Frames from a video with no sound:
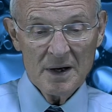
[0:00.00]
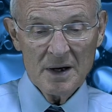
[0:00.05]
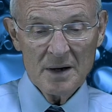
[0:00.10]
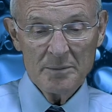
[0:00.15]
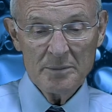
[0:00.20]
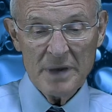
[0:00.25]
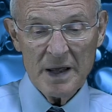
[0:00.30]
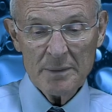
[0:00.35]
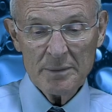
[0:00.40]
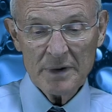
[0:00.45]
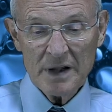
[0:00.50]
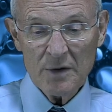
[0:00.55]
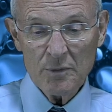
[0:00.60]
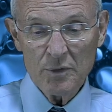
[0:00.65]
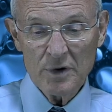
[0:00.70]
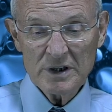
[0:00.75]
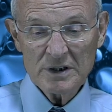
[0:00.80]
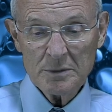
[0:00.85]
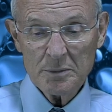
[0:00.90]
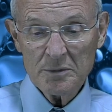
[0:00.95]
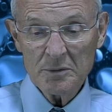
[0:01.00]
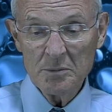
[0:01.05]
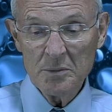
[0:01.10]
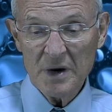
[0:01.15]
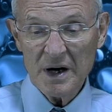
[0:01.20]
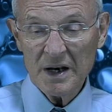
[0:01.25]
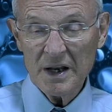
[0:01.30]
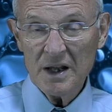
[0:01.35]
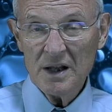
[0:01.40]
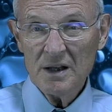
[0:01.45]
People have worshipped
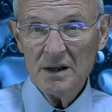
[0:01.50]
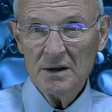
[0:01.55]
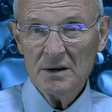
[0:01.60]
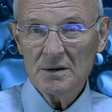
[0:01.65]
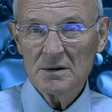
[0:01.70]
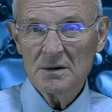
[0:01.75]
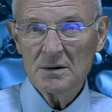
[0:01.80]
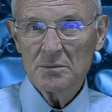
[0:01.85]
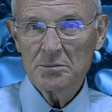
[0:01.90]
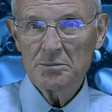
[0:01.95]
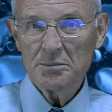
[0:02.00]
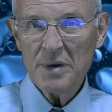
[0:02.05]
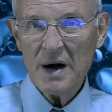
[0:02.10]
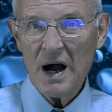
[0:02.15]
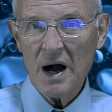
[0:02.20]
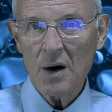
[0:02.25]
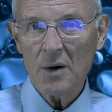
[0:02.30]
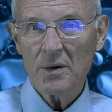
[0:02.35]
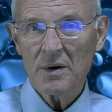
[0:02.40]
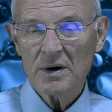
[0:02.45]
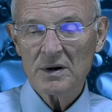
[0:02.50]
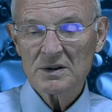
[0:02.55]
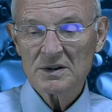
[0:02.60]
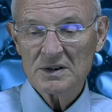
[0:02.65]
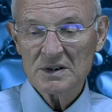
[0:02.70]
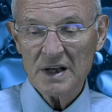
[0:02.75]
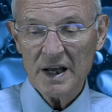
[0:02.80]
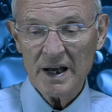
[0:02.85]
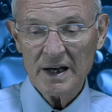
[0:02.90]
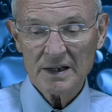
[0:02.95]
money, power,
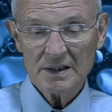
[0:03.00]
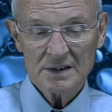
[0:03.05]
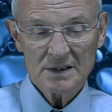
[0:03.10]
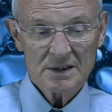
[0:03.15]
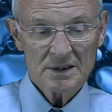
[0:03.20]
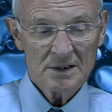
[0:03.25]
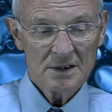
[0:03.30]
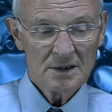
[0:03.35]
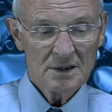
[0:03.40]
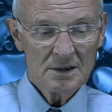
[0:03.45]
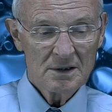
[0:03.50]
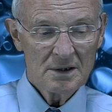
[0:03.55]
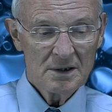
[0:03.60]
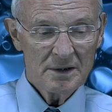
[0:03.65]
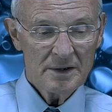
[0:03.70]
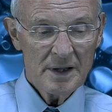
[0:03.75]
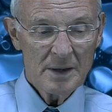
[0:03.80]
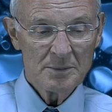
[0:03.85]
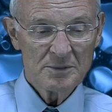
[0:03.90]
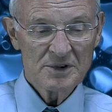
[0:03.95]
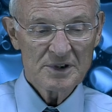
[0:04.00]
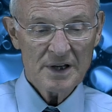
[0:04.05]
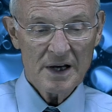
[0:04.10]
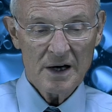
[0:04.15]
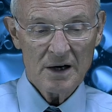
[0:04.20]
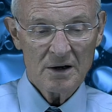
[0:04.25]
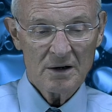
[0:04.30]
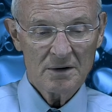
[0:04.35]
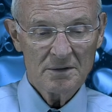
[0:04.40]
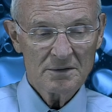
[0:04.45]
sex,
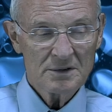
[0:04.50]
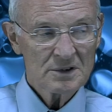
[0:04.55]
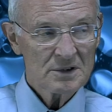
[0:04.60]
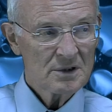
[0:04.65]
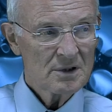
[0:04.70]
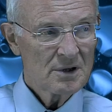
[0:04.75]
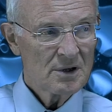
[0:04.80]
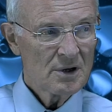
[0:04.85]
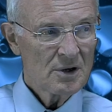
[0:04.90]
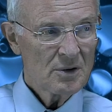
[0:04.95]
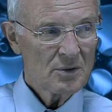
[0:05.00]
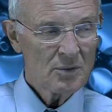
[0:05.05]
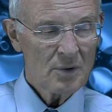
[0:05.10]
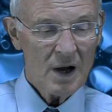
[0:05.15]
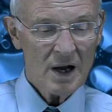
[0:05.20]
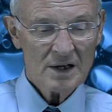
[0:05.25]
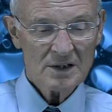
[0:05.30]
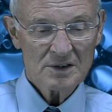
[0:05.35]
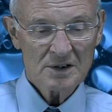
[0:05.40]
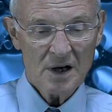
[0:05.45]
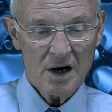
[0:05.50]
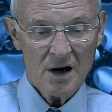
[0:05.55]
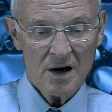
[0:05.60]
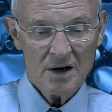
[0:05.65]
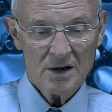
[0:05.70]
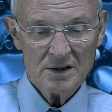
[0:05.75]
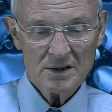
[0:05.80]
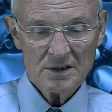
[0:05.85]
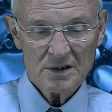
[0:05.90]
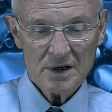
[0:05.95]
themselves, rock
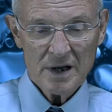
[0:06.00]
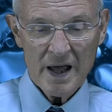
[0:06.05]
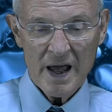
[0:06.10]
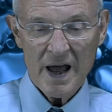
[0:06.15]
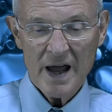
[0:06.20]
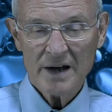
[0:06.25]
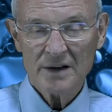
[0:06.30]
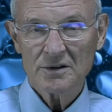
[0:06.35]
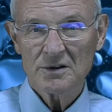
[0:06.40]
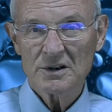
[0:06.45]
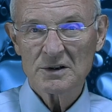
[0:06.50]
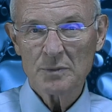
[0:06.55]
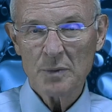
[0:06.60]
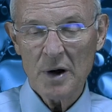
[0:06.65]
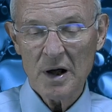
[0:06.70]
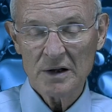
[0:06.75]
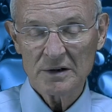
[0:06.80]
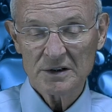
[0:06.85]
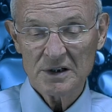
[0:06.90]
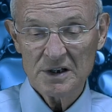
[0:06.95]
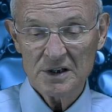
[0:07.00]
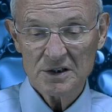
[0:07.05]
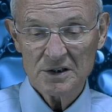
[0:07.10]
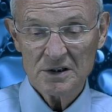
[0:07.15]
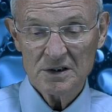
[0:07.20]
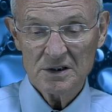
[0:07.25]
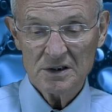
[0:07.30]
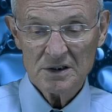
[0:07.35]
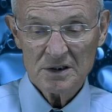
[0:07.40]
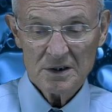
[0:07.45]
stars, actors,
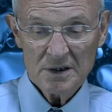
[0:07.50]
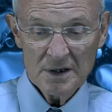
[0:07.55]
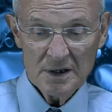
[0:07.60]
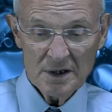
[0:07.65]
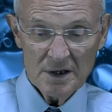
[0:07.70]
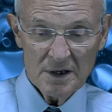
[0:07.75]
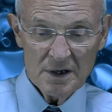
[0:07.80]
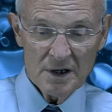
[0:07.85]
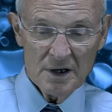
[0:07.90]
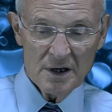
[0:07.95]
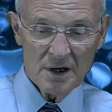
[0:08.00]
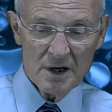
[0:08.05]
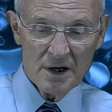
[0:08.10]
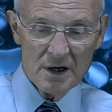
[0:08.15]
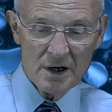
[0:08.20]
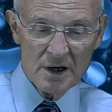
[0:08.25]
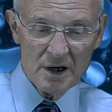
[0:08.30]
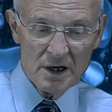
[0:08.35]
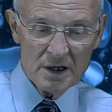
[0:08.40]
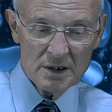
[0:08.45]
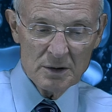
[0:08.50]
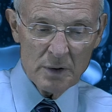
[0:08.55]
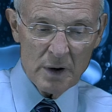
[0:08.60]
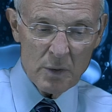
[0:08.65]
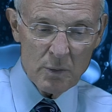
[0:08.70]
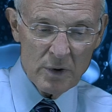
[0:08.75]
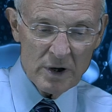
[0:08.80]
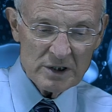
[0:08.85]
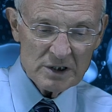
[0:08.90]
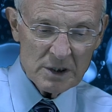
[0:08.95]
politicians. Do we
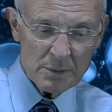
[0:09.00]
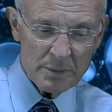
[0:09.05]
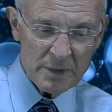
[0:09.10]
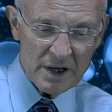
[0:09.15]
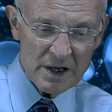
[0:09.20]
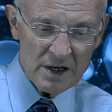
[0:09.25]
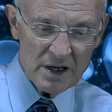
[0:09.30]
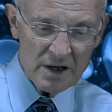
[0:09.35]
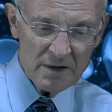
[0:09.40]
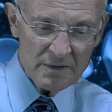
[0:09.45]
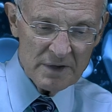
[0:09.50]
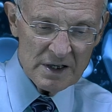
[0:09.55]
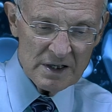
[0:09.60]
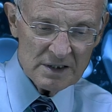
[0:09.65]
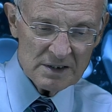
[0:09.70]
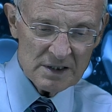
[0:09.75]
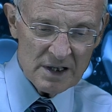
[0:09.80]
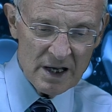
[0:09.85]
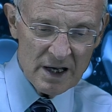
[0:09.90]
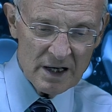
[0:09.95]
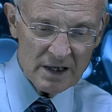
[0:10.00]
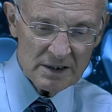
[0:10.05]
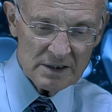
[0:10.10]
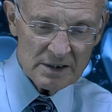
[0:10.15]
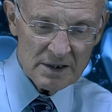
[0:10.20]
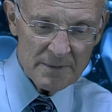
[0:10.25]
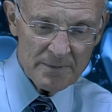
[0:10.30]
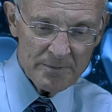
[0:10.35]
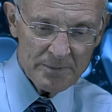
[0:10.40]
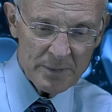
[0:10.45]
worship any of these
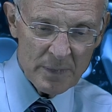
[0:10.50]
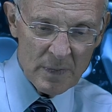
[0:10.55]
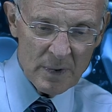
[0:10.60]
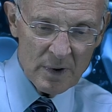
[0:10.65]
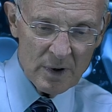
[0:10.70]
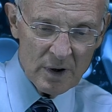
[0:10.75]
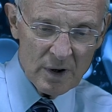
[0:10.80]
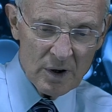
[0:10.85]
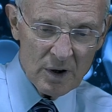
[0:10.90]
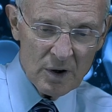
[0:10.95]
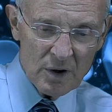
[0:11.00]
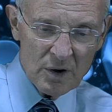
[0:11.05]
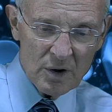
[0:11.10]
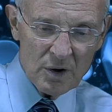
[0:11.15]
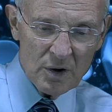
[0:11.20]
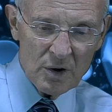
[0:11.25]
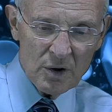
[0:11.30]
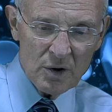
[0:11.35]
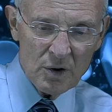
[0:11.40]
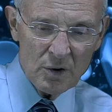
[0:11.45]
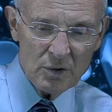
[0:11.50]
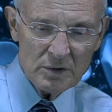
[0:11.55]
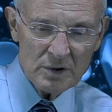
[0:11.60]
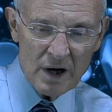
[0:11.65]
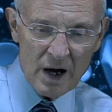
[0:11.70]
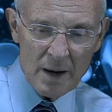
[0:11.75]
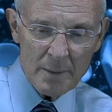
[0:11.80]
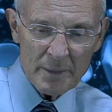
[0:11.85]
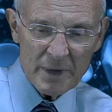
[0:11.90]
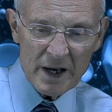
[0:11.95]
things? Who
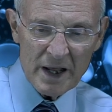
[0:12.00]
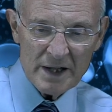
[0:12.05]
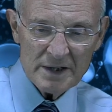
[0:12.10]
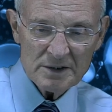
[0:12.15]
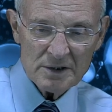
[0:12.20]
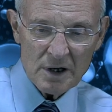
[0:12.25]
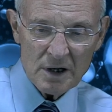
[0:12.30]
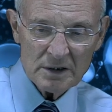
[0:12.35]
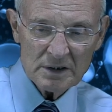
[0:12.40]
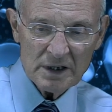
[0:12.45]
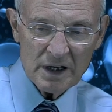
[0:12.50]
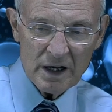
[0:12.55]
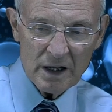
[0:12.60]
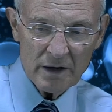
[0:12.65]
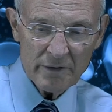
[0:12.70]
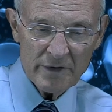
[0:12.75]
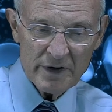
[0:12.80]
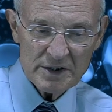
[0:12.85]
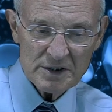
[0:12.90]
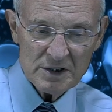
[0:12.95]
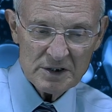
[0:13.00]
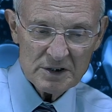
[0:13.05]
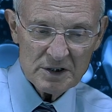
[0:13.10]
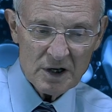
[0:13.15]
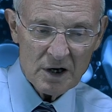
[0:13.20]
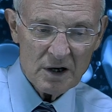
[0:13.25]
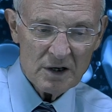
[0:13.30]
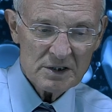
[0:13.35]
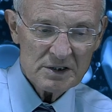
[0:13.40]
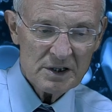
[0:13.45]
dominates our televisions and
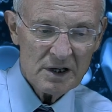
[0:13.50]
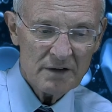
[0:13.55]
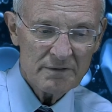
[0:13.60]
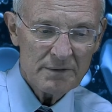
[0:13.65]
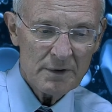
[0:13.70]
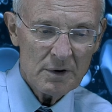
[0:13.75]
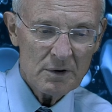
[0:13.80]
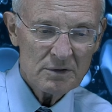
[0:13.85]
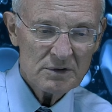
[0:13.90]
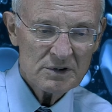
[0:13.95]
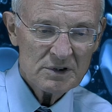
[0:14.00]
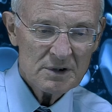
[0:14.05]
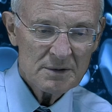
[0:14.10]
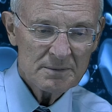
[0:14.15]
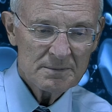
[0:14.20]
our cell phones?